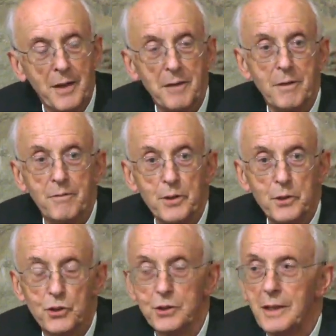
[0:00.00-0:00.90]

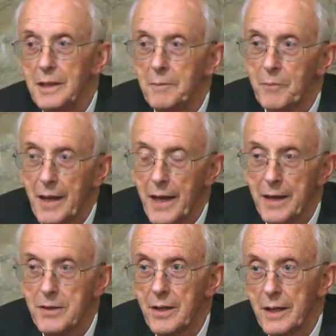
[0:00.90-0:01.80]
revolution.
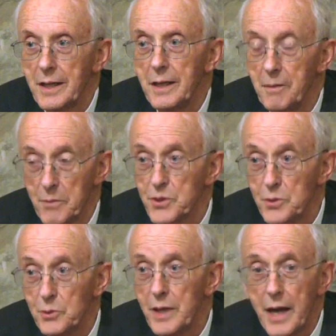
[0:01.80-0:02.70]
And it was
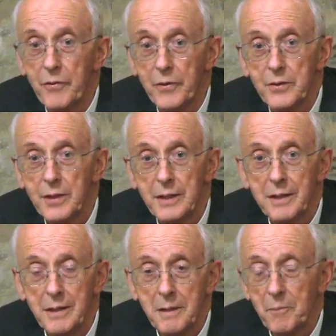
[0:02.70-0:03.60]
through that that
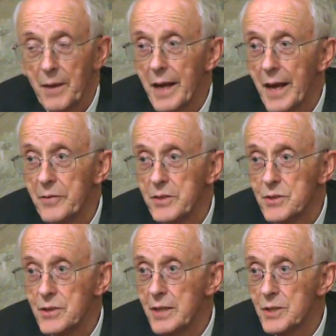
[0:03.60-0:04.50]
he had
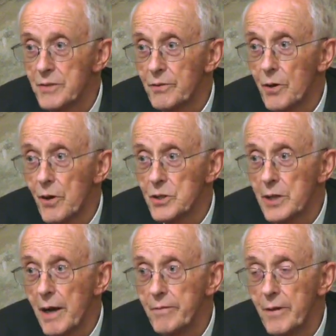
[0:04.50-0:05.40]
this sense of God's
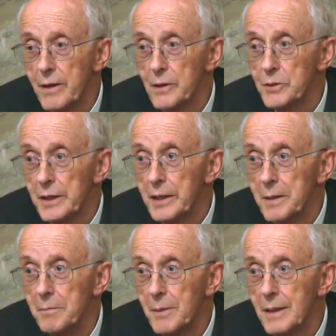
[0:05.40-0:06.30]
love holding
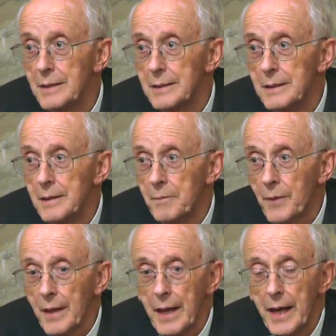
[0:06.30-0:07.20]
him.
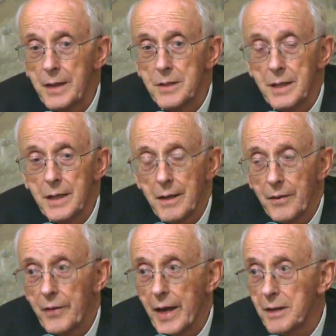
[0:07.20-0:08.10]
And
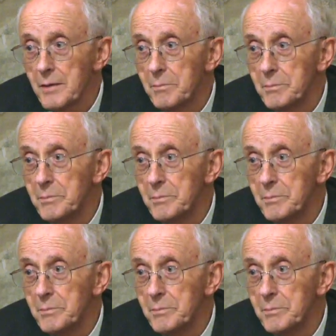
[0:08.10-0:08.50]
that